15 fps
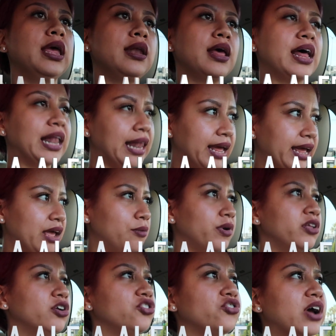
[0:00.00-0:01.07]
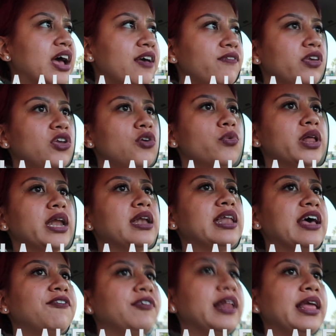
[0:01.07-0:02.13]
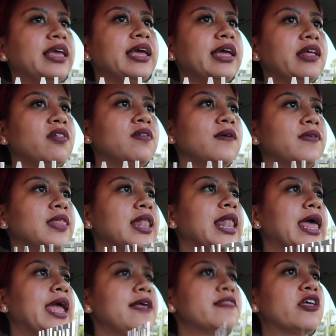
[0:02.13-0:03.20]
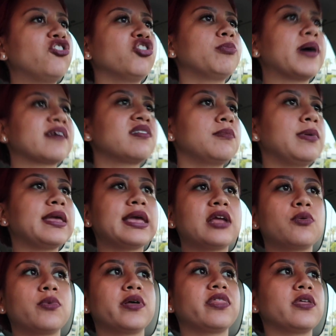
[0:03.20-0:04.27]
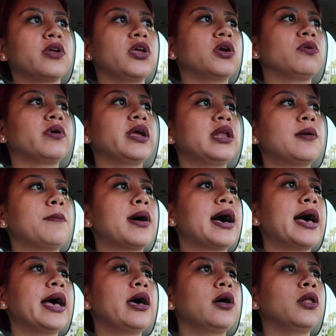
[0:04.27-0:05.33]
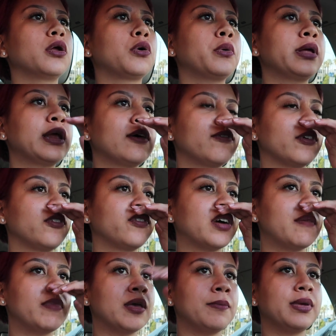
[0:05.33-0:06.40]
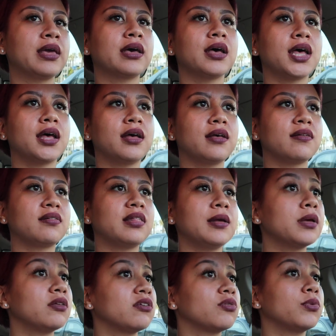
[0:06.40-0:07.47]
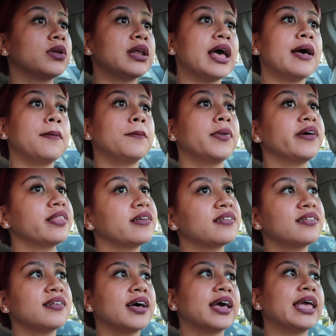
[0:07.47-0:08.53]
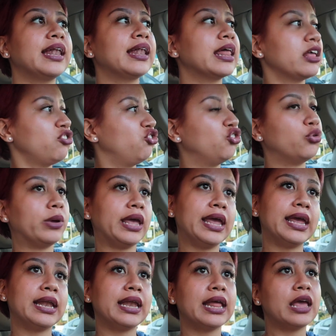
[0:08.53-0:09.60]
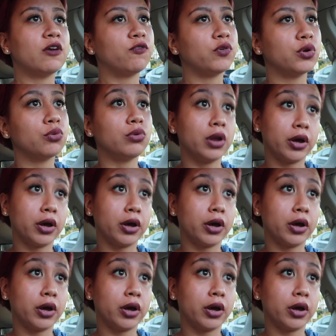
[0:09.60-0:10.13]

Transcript: In L A, when you're driving, you want to definitely get into the lane that you're about to be in, whether you're in a mile or whatever from it, because they will not motherfucking let you in if you